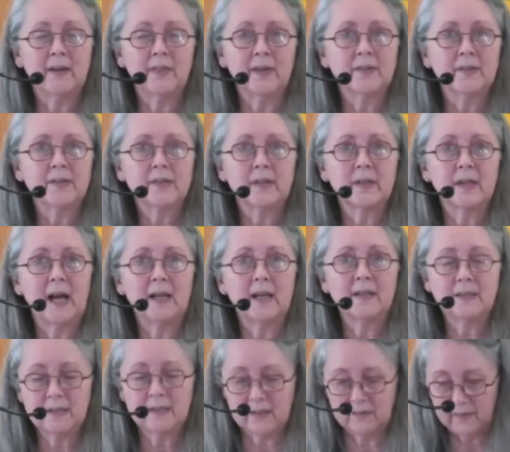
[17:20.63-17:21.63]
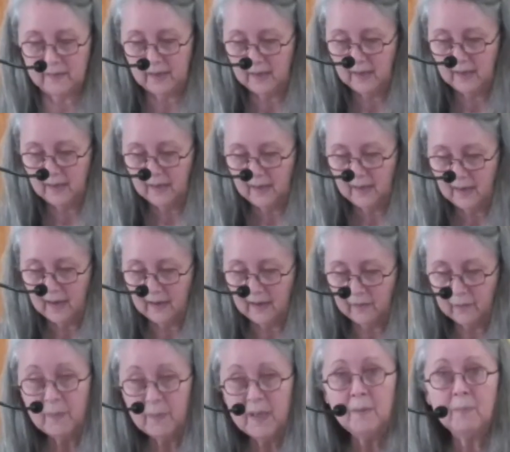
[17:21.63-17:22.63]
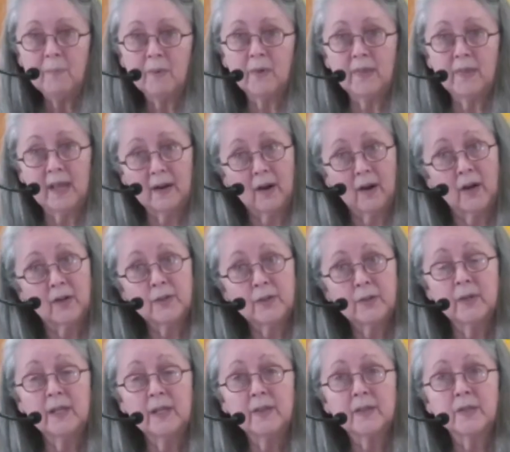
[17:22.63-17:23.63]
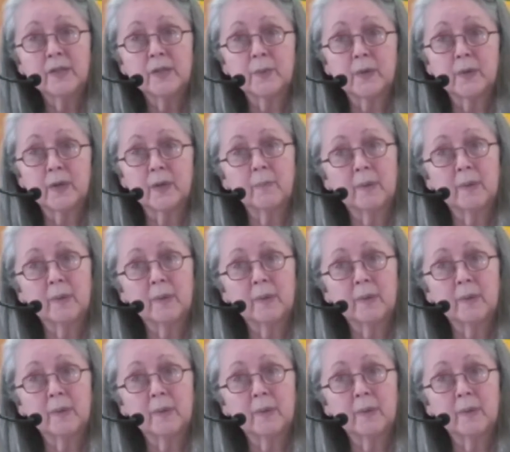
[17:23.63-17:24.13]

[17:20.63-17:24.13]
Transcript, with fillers: There's lots of, of people that are doing this work,